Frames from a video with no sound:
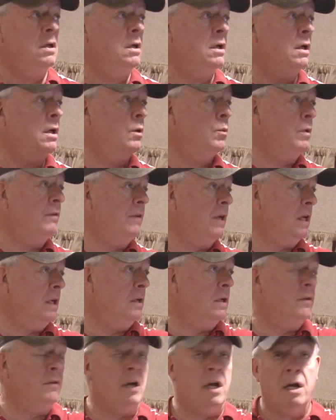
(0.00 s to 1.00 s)
Uh, we've got
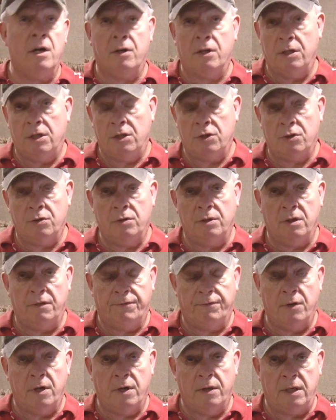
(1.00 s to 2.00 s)
another air conditioner in the
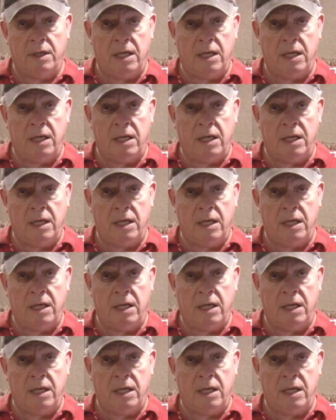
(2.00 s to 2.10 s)
front of the